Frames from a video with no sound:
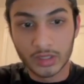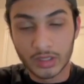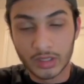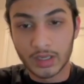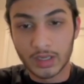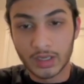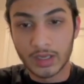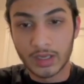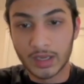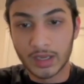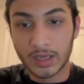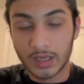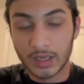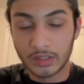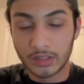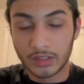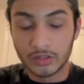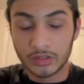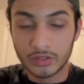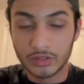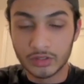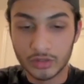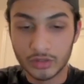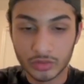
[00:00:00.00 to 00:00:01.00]

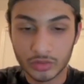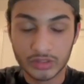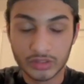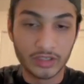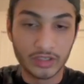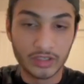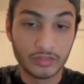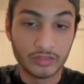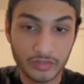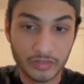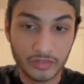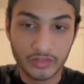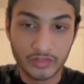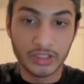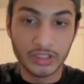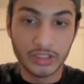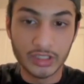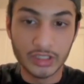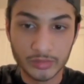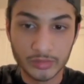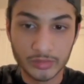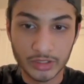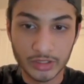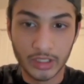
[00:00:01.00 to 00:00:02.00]
and you send 50
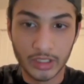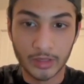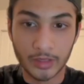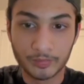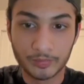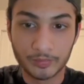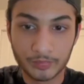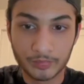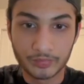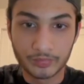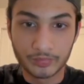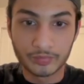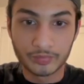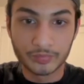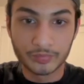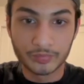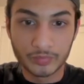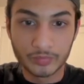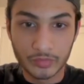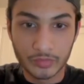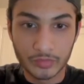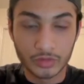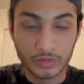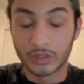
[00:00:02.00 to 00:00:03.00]
DMs a day.
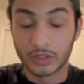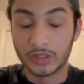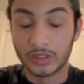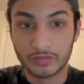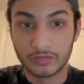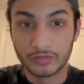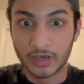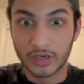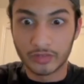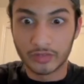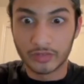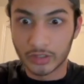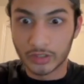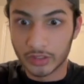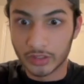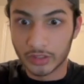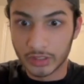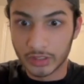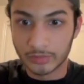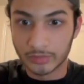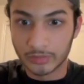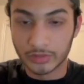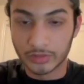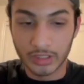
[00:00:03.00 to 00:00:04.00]
Sorry, 500
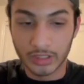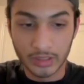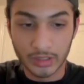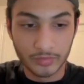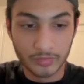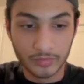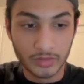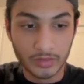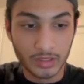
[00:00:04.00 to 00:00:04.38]
DMs a day.